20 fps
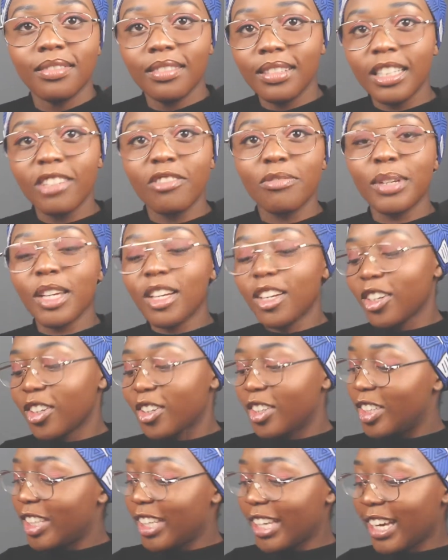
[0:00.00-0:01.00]
Leave me
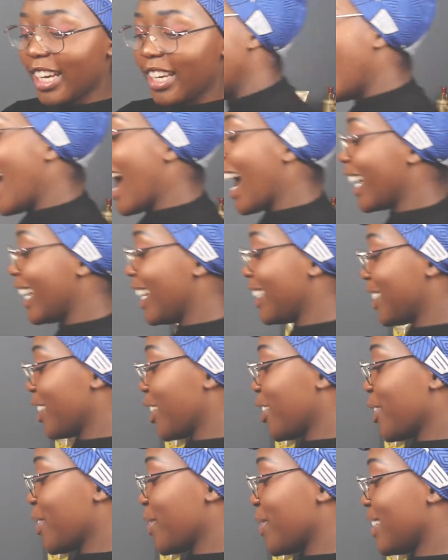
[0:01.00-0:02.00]
alone, okay? And it's
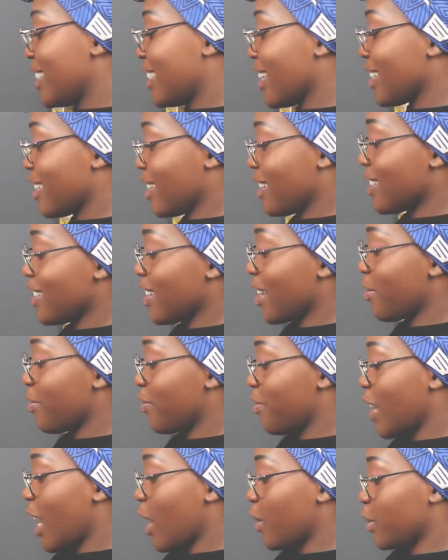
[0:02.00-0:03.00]
it says A
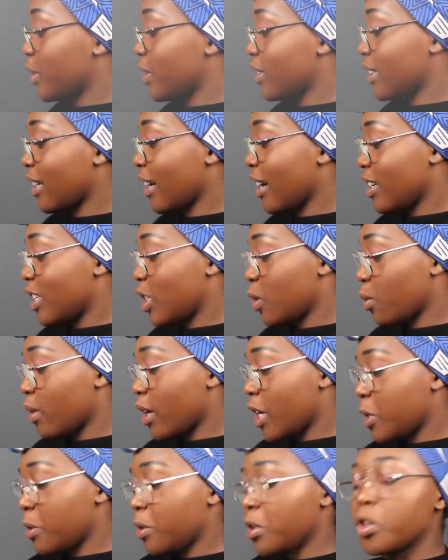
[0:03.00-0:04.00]
Sunflower's Guide to
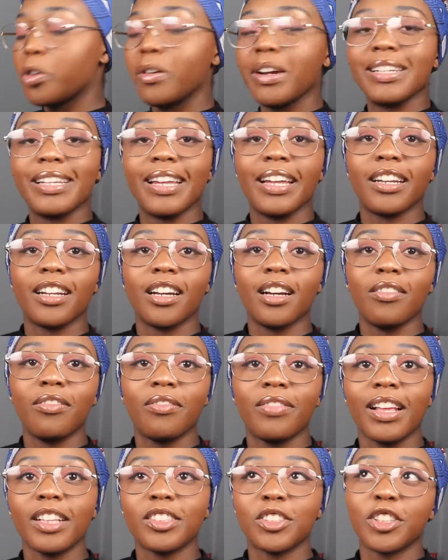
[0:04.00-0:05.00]
Why You're Already
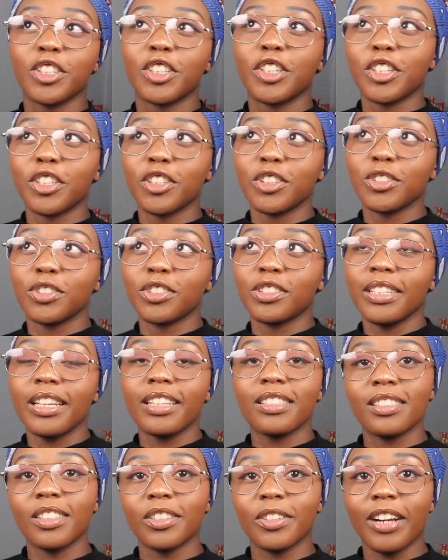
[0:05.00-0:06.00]
Enough. That's the girl's
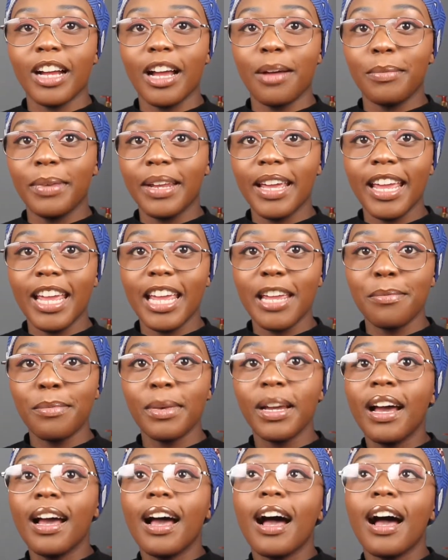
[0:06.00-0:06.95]
Instagram name.